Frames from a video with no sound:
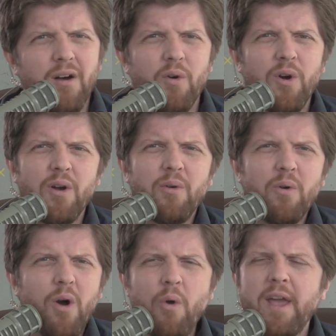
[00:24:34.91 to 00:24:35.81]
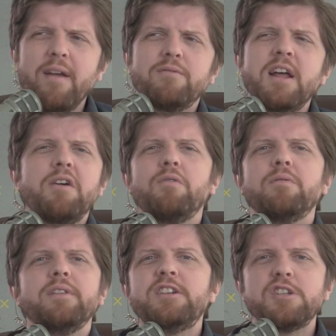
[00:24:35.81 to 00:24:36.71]
uh, okay, now
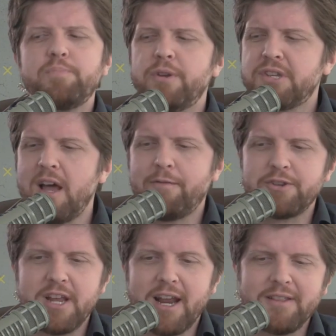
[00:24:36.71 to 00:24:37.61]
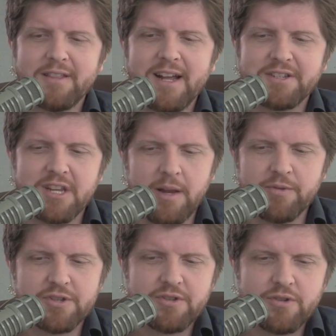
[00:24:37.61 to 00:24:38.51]
let's just put aside for a second that that
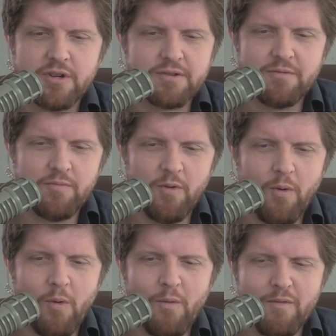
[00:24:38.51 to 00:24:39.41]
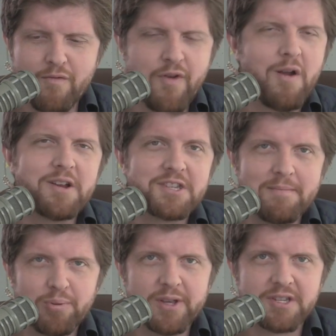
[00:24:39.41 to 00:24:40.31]
seems just very
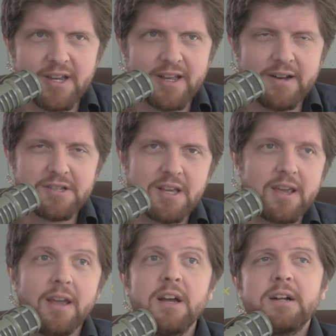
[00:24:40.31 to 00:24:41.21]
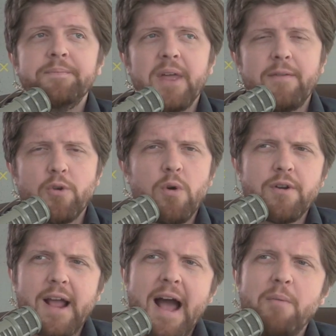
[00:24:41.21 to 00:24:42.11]
simplistic in its thinking. And if you're
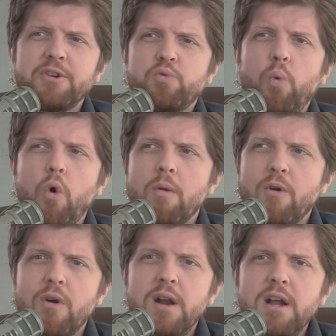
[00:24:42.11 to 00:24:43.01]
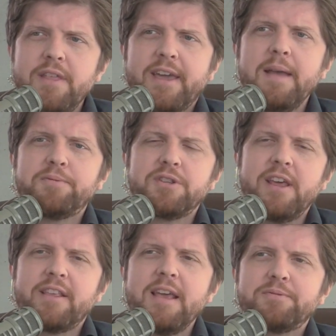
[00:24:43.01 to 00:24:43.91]
wondering how much warmer, they keep,
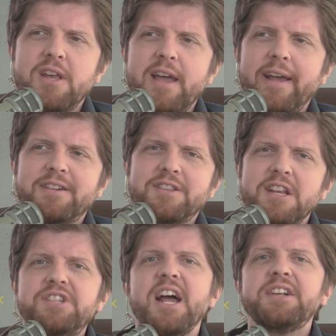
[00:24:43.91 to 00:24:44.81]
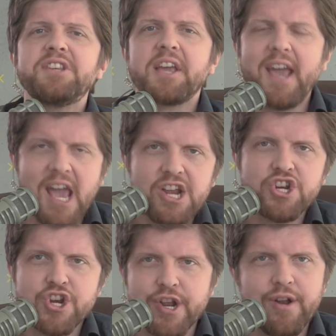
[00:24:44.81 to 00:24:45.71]
they keep saying it's the
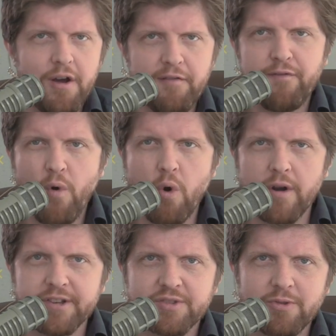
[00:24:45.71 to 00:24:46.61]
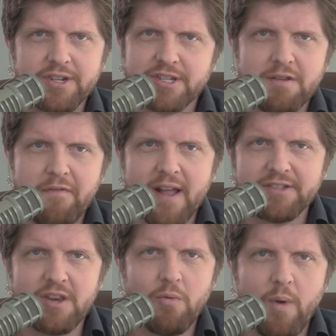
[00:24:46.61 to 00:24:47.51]
desiccation of forests, which is a
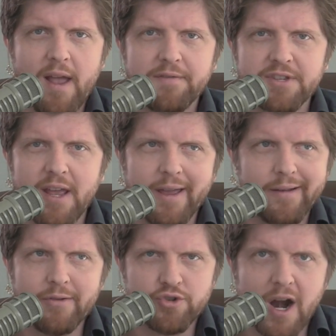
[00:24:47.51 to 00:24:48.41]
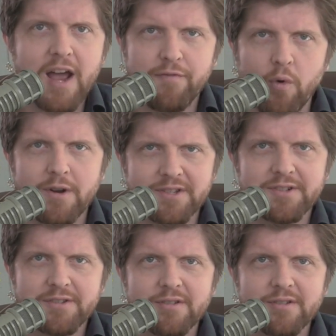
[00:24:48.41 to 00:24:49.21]
fancy way of saying dry forests.